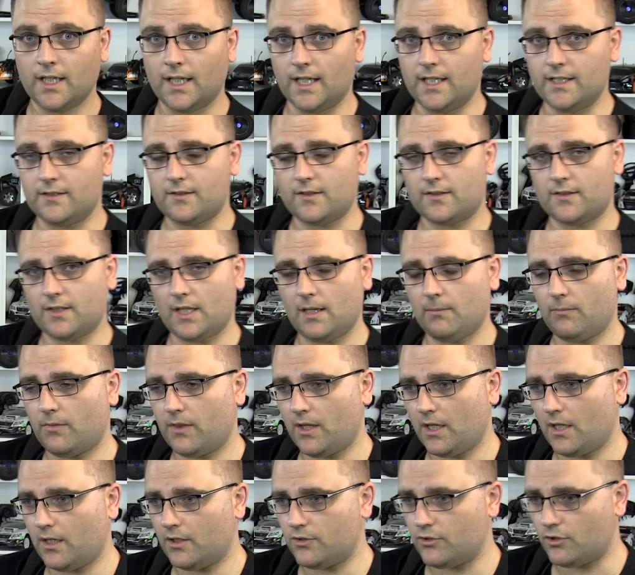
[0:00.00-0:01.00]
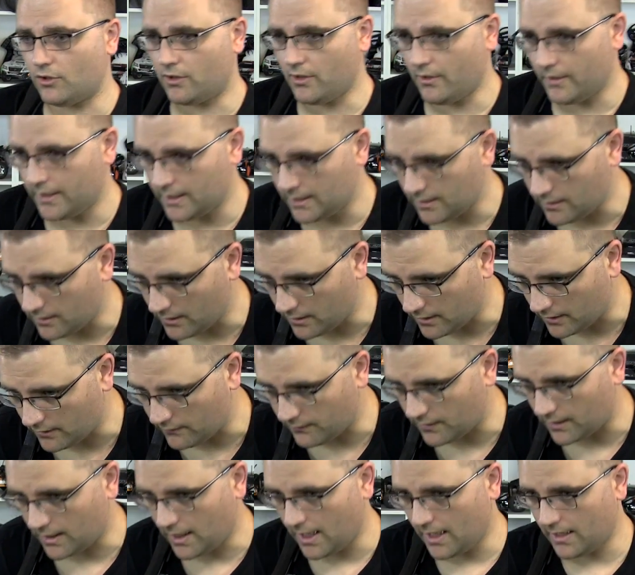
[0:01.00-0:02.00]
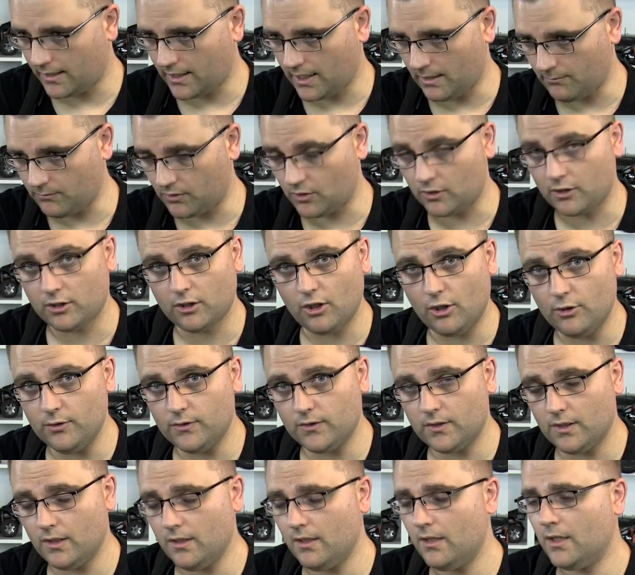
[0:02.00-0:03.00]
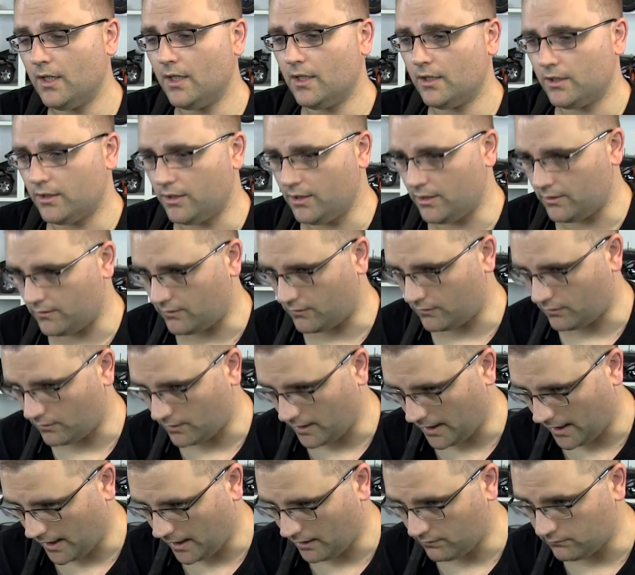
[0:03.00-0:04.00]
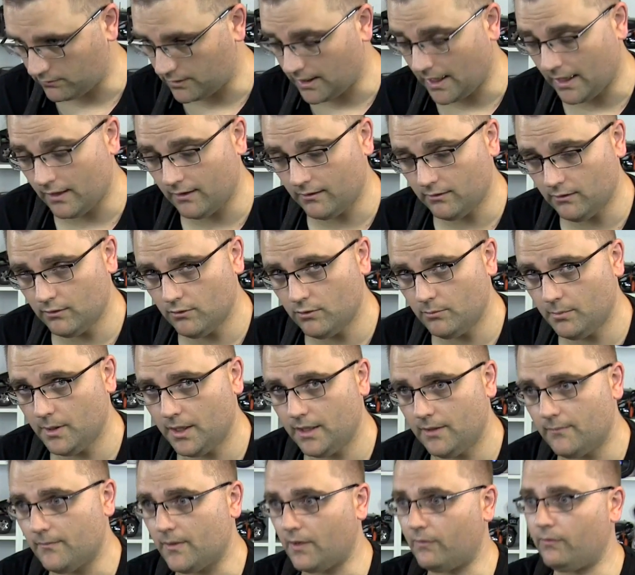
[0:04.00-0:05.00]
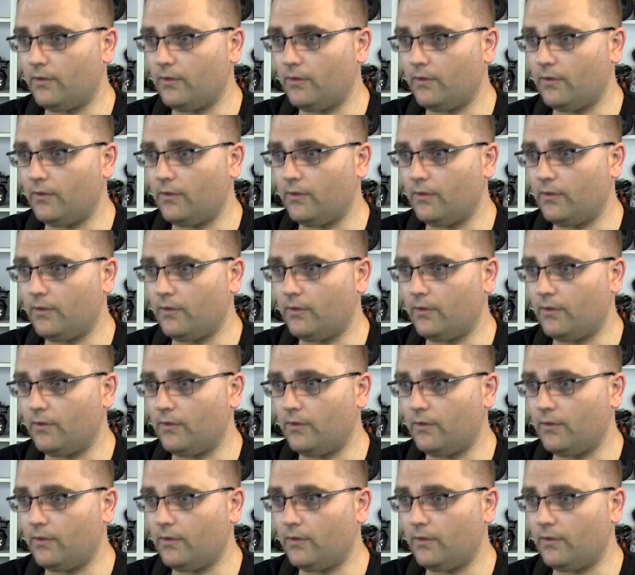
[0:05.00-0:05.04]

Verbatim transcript: And it's the same thing as you're going. You know, if the car comes closer, you need to sort of angle down a little bit.